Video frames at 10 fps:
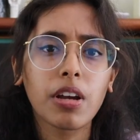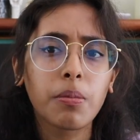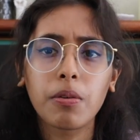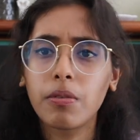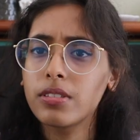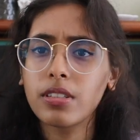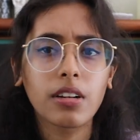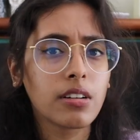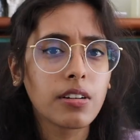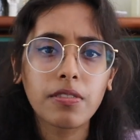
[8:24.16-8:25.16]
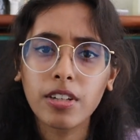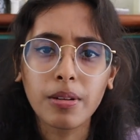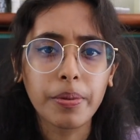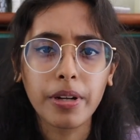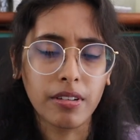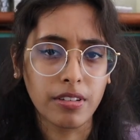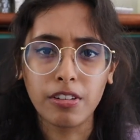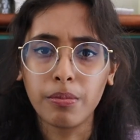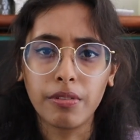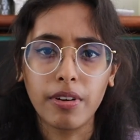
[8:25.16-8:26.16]
Okay, but when did carnivory appear in the
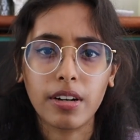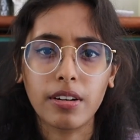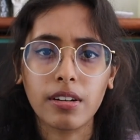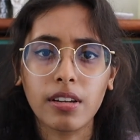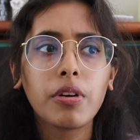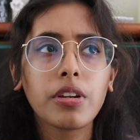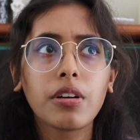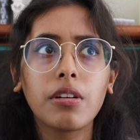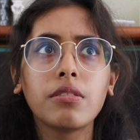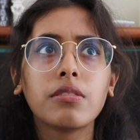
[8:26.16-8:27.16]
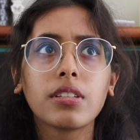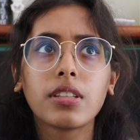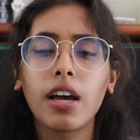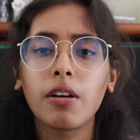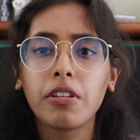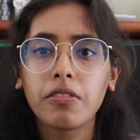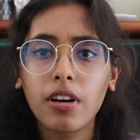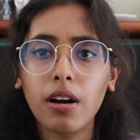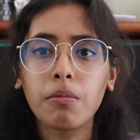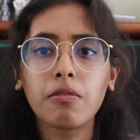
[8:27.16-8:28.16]
human record? We know that we've
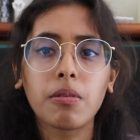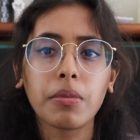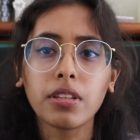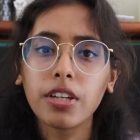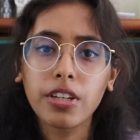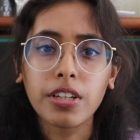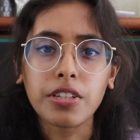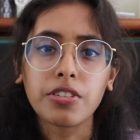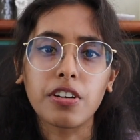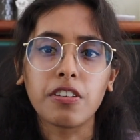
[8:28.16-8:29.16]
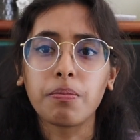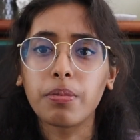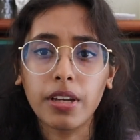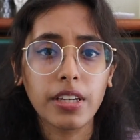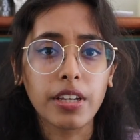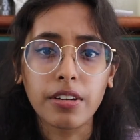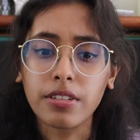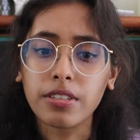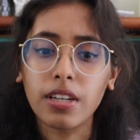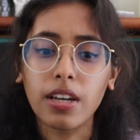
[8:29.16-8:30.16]
come from a lineage of plant
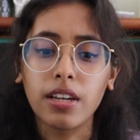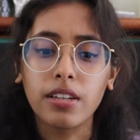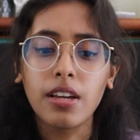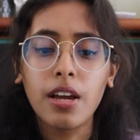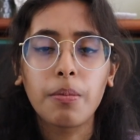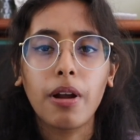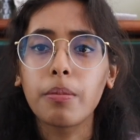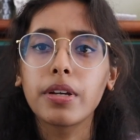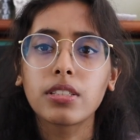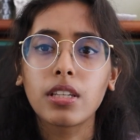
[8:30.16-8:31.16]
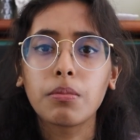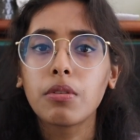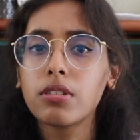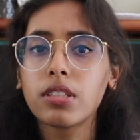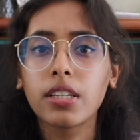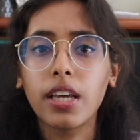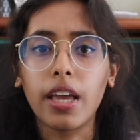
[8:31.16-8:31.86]
eaters and primates that mostly